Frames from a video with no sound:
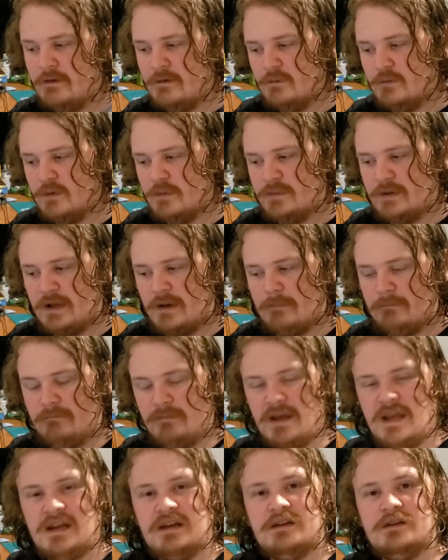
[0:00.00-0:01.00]
would be a
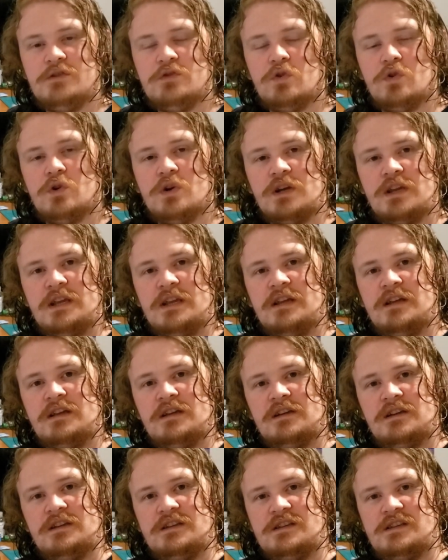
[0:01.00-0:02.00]
mandatory
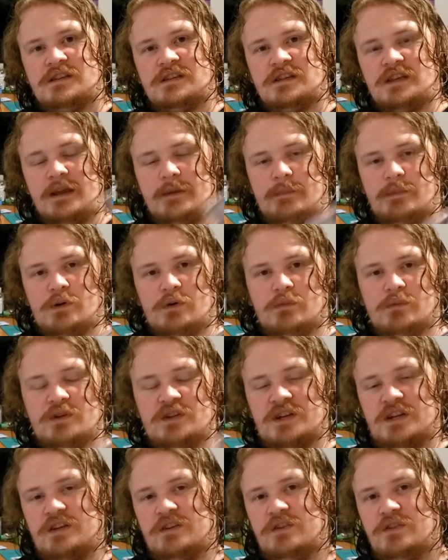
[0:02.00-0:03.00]
staple, which
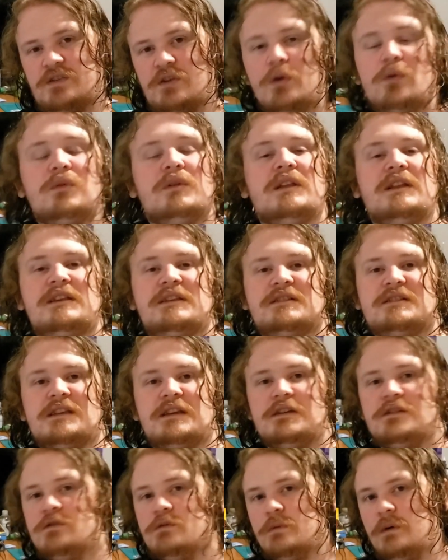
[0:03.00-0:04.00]
I don't like to
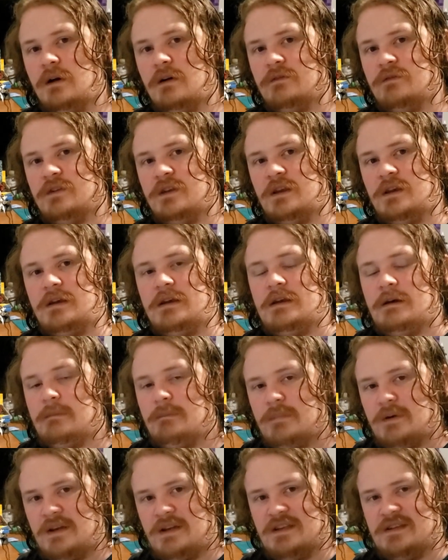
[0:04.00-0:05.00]
say too often,
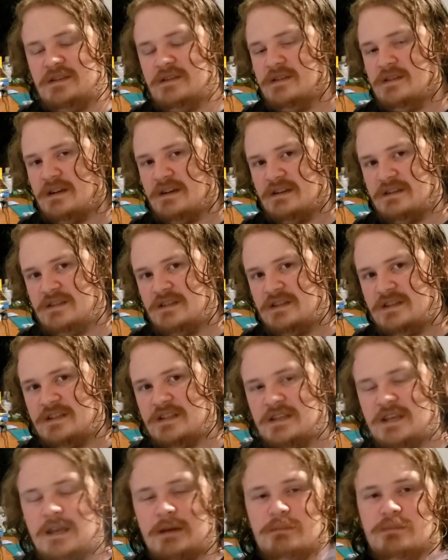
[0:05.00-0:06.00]
but it's a
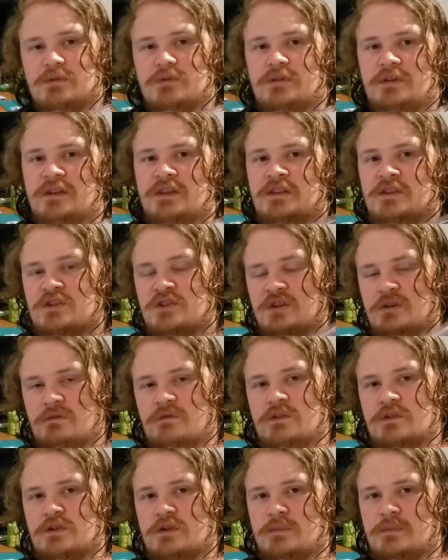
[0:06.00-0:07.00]
staple in the
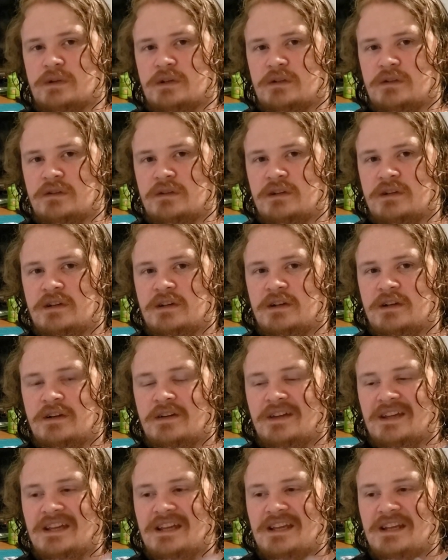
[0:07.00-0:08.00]
Shieldfisher build.
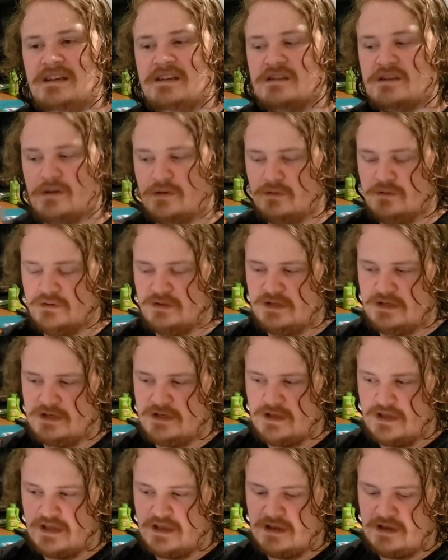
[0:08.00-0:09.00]
It is
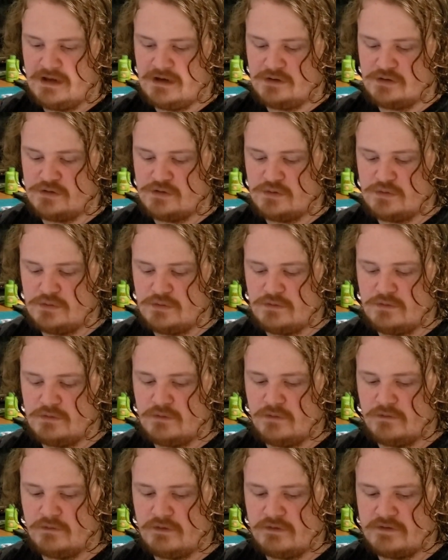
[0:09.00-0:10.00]
currently a
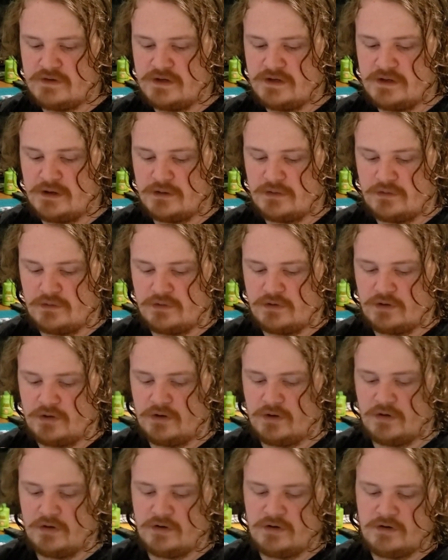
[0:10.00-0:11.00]
$250
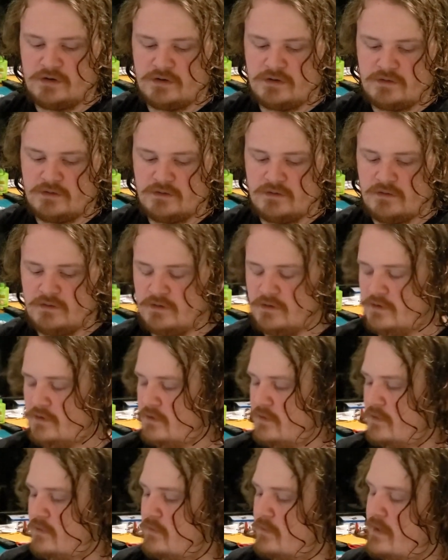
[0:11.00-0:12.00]
card
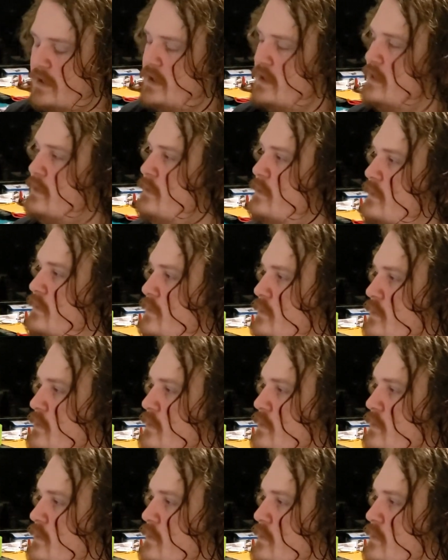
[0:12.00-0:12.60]
right now. Of